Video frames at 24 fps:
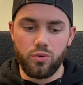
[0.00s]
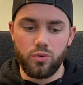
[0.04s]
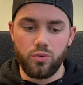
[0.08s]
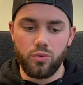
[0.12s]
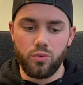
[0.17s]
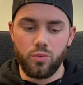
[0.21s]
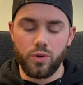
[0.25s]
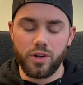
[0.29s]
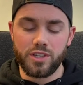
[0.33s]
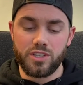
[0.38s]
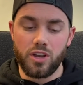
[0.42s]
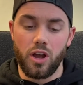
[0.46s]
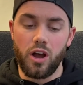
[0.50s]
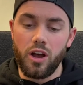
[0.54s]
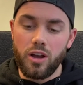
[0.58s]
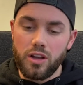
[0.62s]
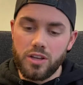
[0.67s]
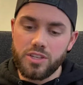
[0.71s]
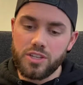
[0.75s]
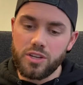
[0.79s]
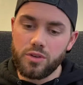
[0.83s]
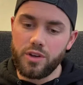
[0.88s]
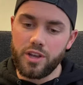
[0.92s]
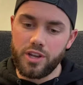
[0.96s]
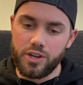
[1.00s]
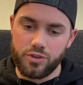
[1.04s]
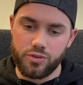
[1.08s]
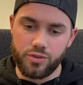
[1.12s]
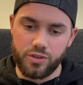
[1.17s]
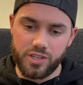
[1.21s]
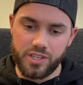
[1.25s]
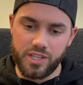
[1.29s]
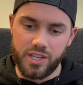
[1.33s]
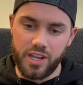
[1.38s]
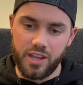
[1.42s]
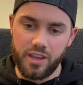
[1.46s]
What's also
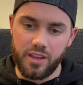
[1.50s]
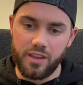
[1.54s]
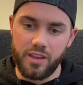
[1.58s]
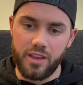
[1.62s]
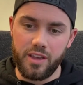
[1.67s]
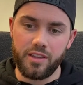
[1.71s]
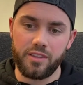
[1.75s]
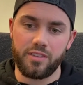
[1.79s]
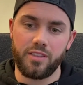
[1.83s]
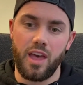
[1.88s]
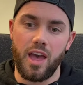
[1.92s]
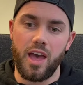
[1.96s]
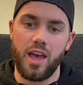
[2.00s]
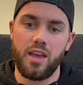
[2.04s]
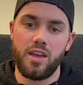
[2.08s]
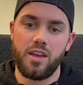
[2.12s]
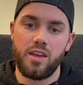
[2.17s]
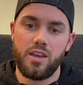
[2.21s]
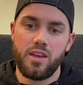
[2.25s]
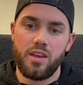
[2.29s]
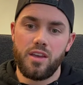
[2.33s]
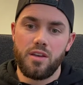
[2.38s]
interesting is that